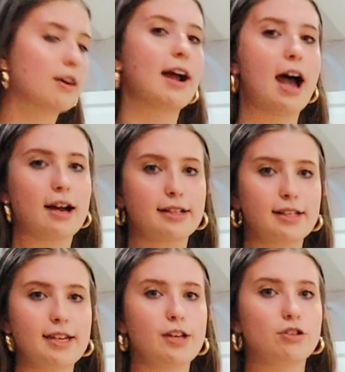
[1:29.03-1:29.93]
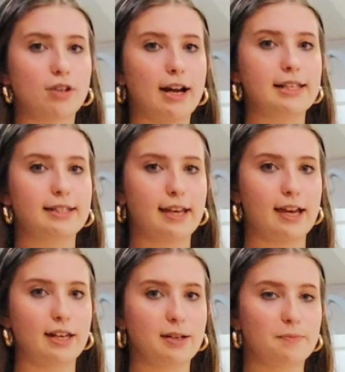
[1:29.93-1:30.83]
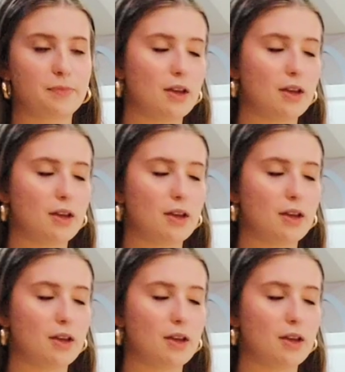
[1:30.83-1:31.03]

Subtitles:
are acne and dry skin.